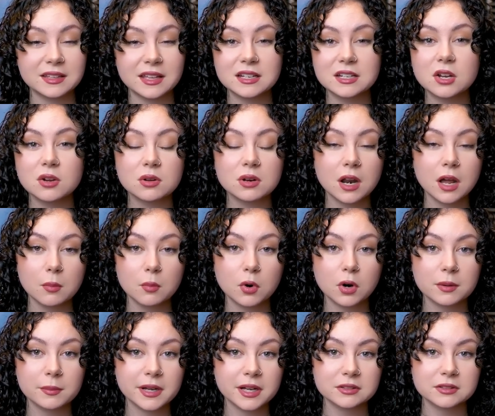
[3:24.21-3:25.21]
and they know a
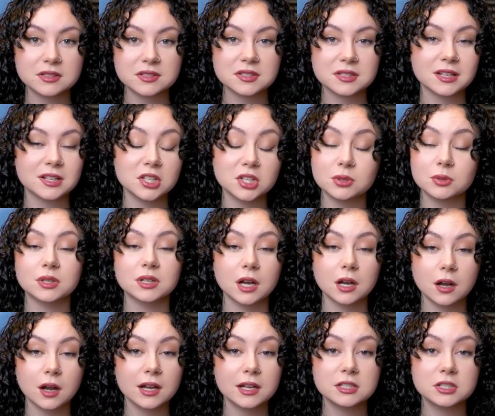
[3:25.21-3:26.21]
lot more about this than you
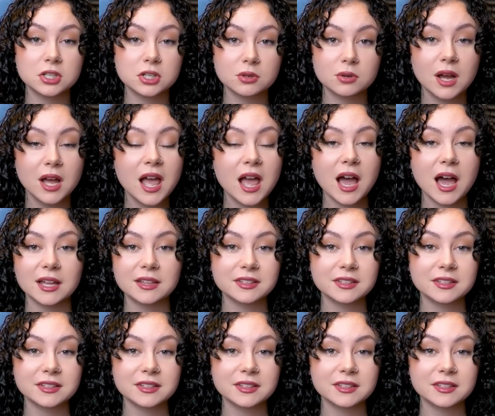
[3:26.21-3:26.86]
and I do,